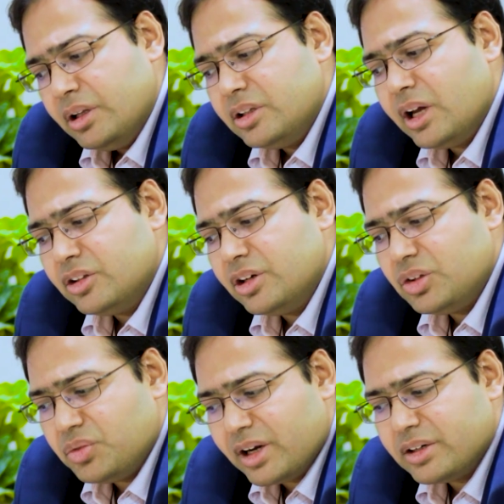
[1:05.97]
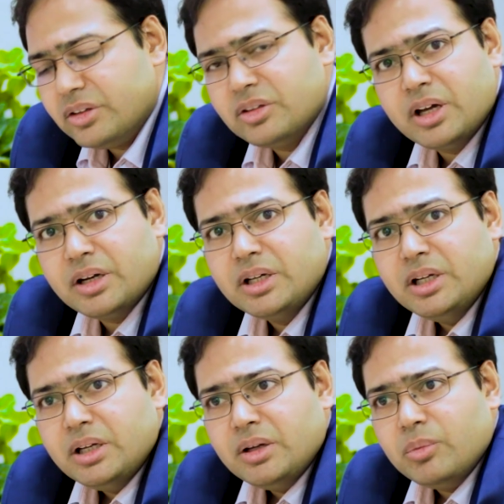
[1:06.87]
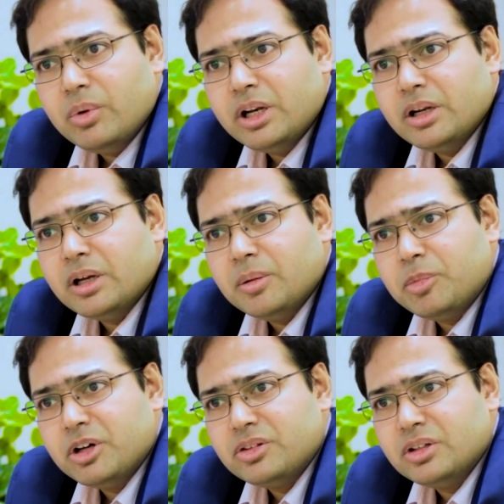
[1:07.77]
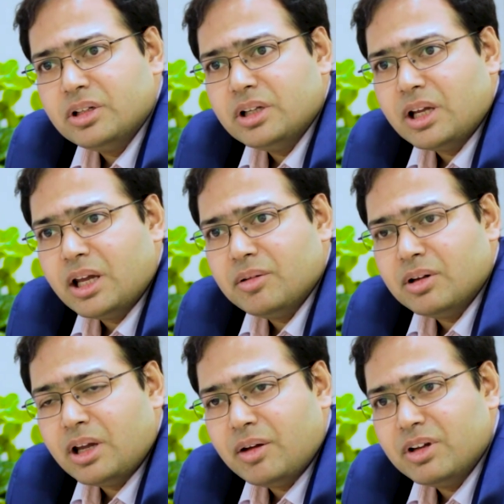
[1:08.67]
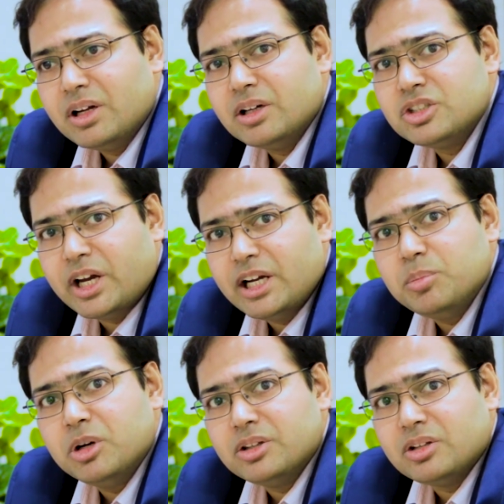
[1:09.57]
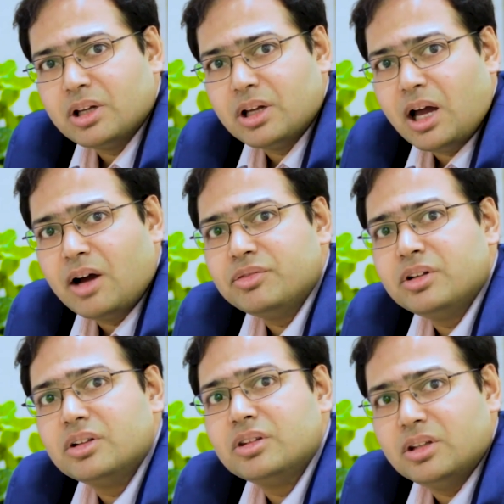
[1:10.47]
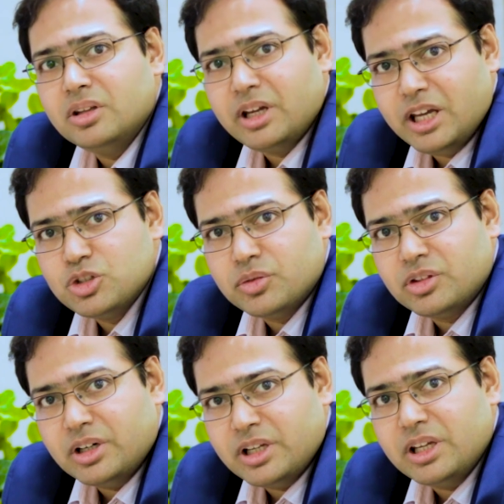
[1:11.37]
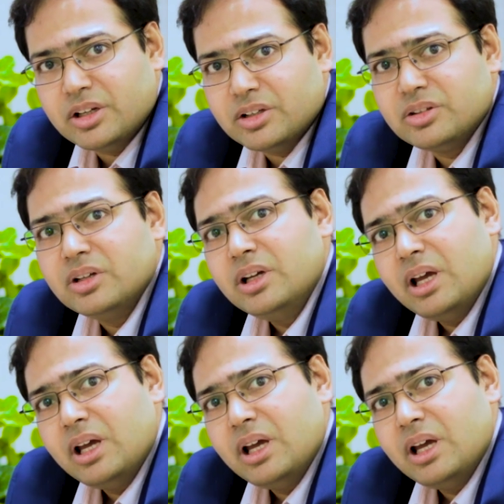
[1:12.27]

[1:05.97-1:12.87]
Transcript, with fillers: The other risk factors are when a person having a childbirth after the age of 30 years